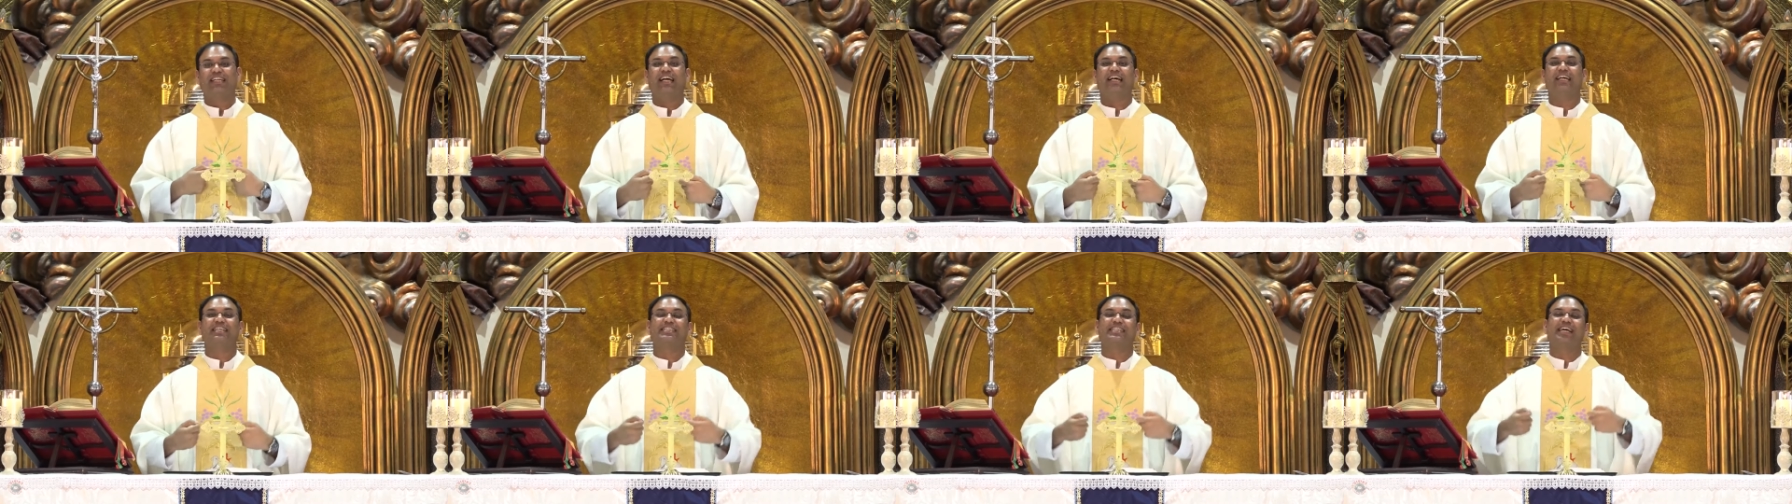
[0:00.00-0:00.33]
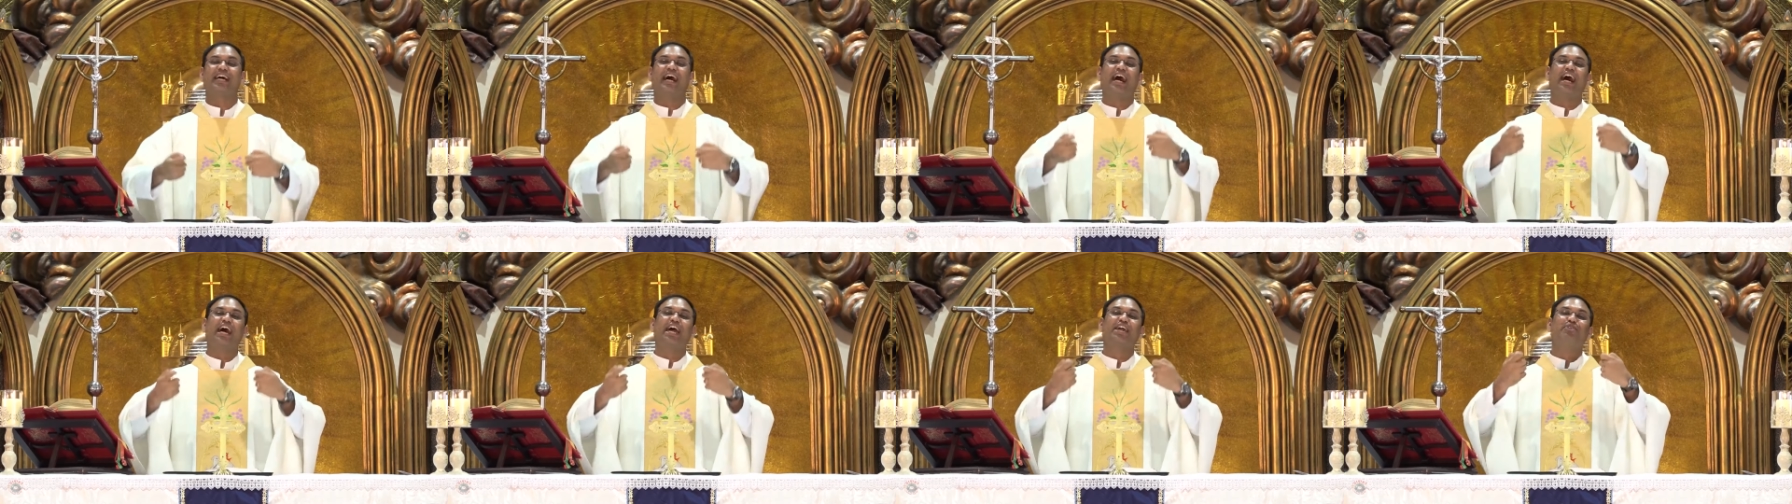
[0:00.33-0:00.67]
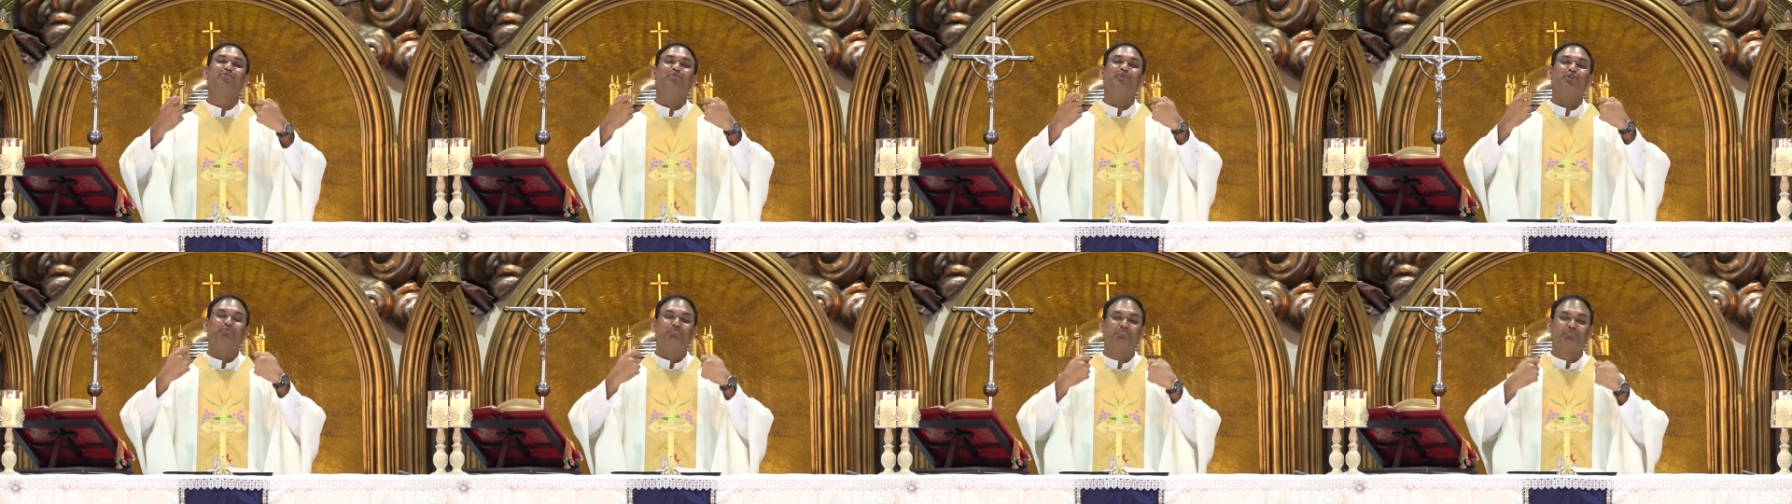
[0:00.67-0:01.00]
as I
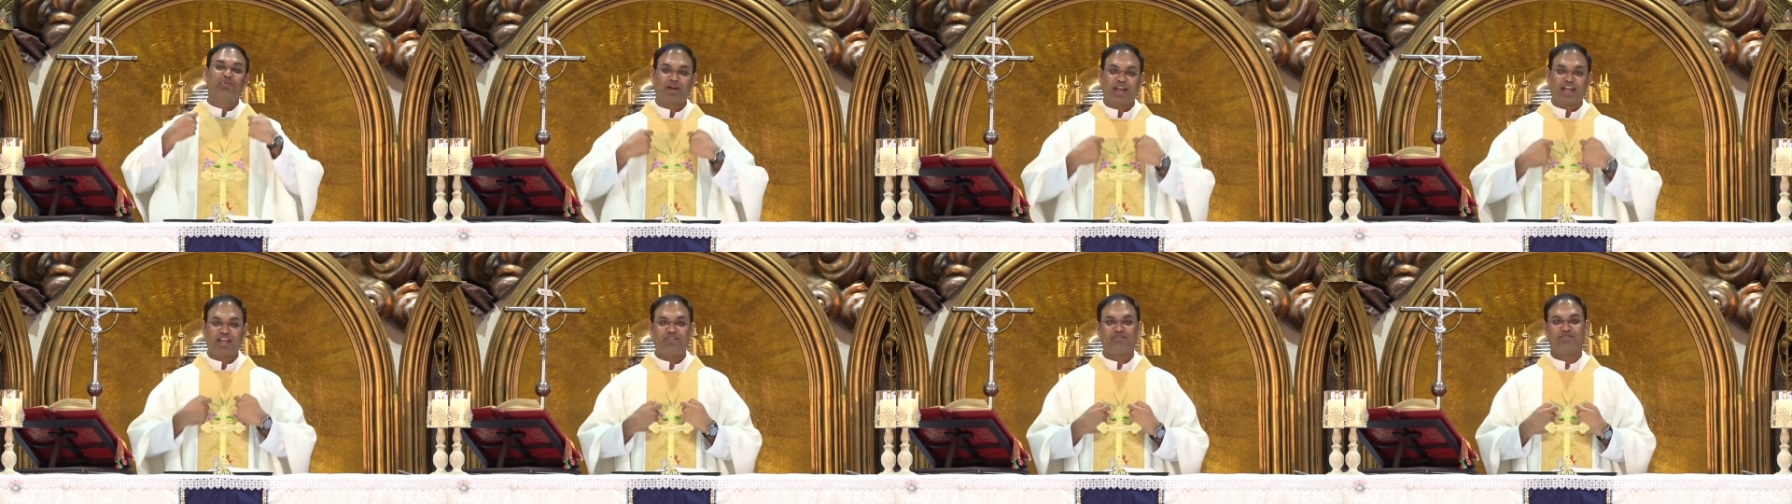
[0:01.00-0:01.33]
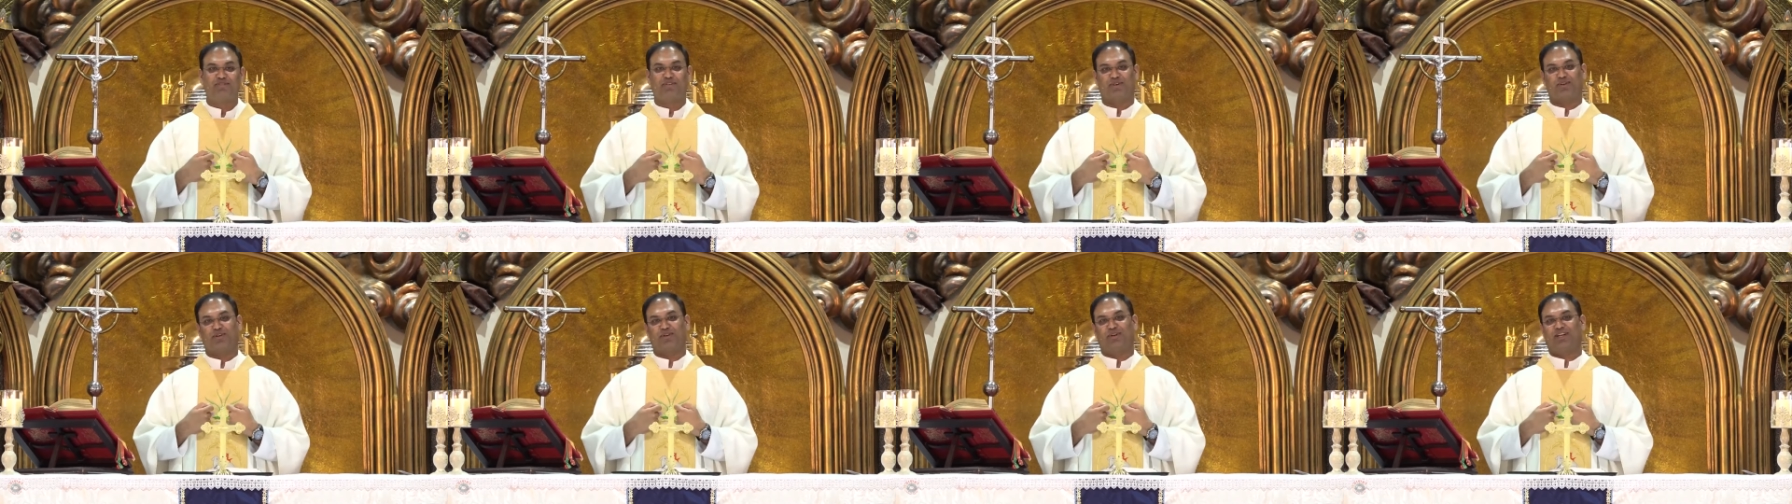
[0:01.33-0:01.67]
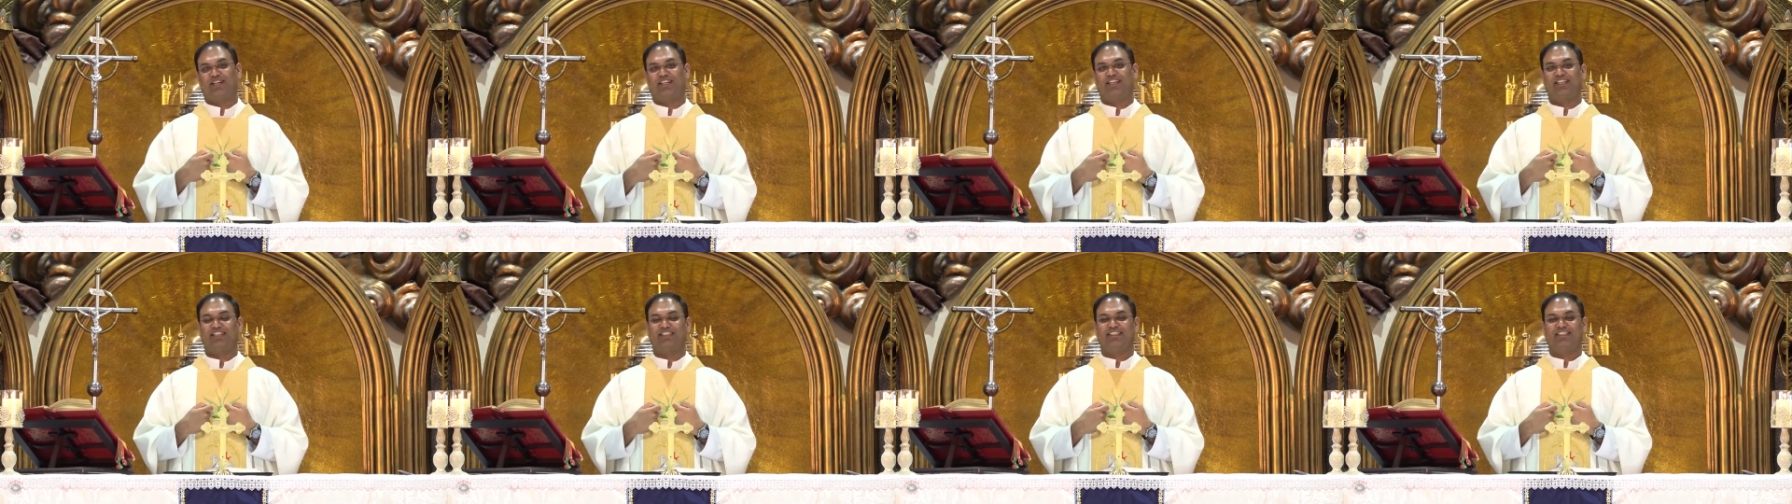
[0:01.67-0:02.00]
would pray
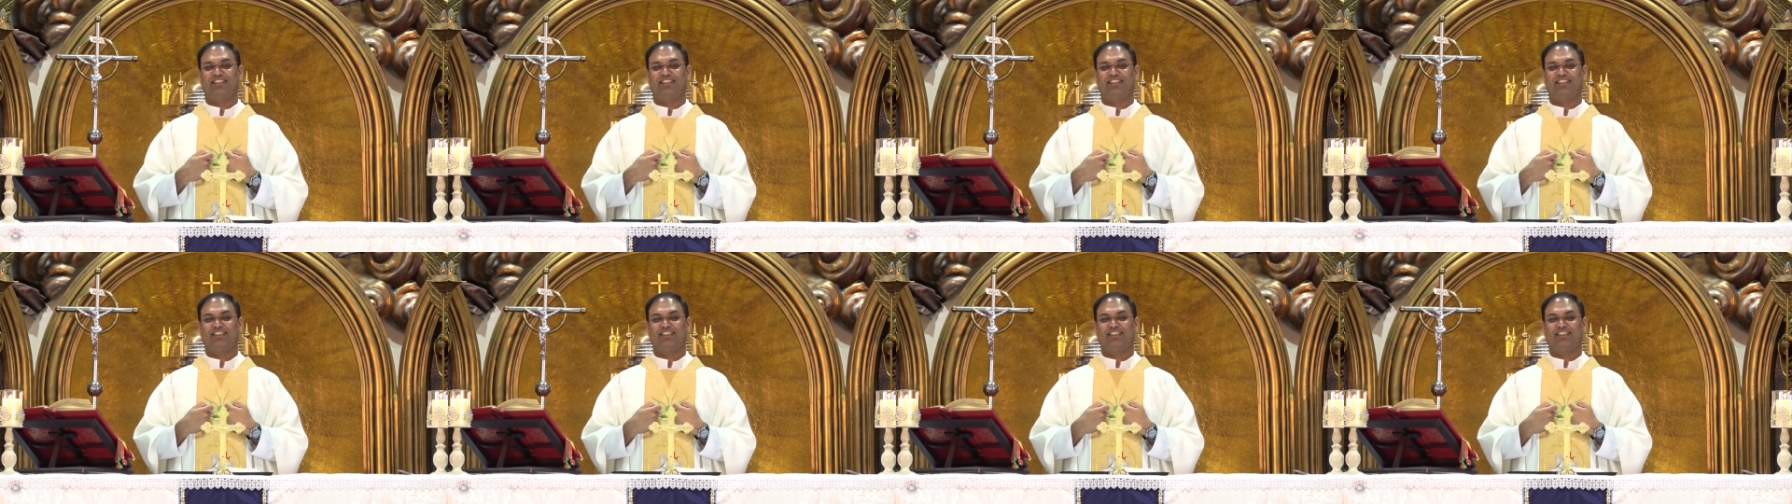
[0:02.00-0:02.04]
for.